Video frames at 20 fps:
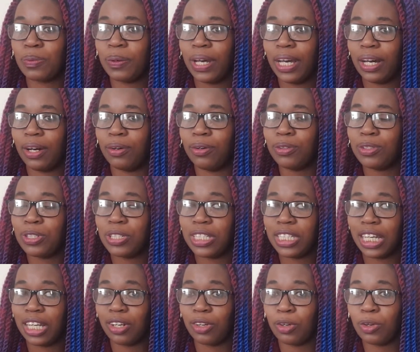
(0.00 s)
well to
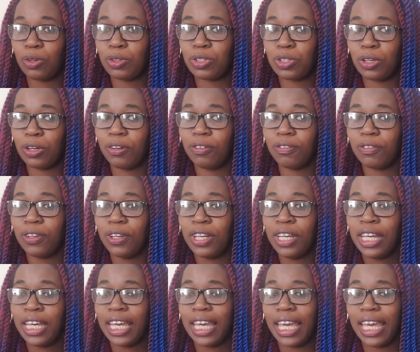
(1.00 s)
take note of
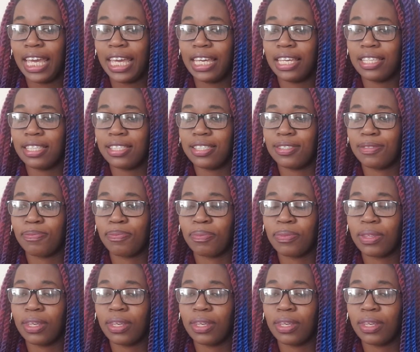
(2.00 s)
is